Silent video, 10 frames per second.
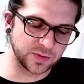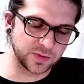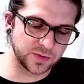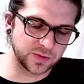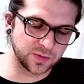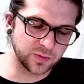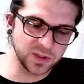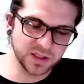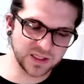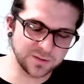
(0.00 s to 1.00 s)
to
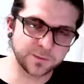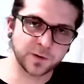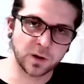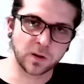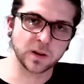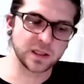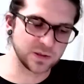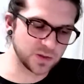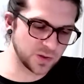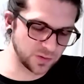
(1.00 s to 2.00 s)
really fall
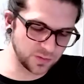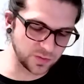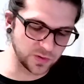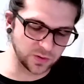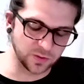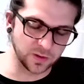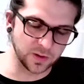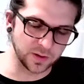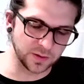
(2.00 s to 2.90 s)
into your